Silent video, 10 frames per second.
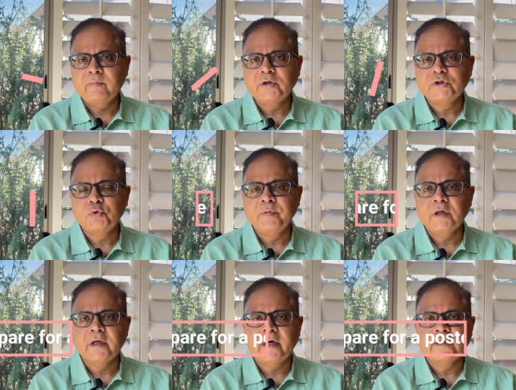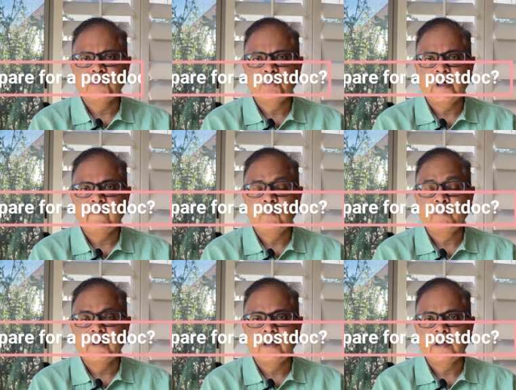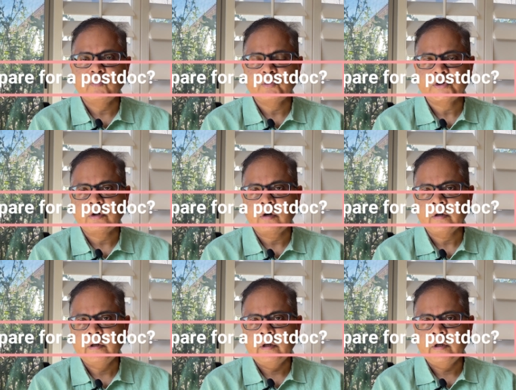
presuming that you have obtained a postdoc